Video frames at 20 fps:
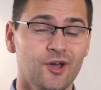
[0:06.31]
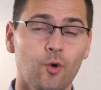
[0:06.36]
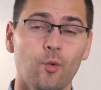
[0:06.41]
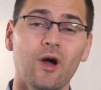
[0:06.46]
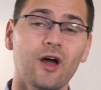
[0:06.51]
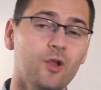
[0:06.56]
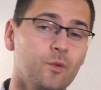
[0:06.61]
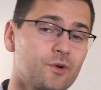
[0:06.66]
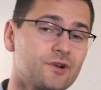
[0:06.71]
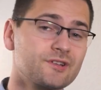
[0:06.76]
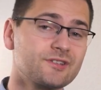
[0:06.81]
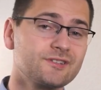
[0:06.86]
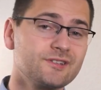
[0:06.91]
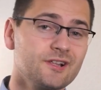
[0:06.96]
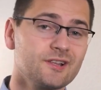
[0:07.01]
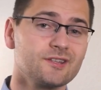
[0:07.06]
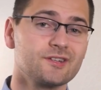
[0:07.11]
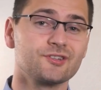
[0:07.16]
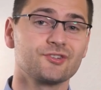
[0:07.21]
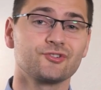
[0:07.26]
While we're
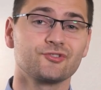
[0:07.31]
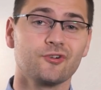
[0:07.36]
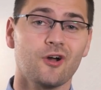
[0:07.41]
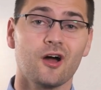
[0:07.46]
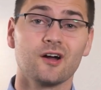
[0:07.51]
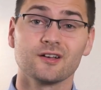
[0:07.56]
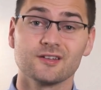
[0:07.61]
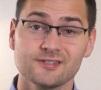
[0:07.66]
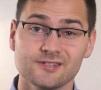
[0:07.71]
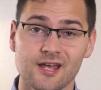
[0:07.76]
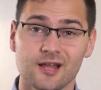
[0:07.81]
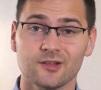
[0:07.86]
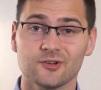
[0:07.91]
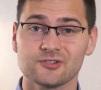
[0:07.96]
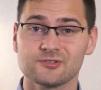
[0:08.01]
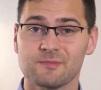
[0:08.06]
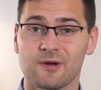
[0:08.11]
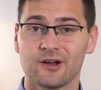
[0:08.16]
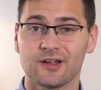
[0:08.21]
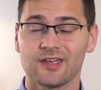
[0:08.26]
still in a strong
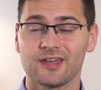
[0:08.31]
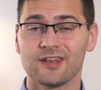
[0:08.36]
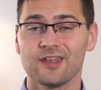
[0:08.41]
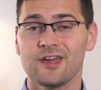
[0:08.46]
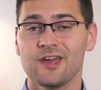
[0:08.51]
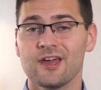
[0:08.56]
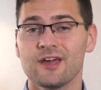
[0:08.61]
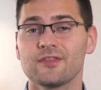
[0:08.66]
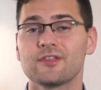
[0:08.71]
seller's market,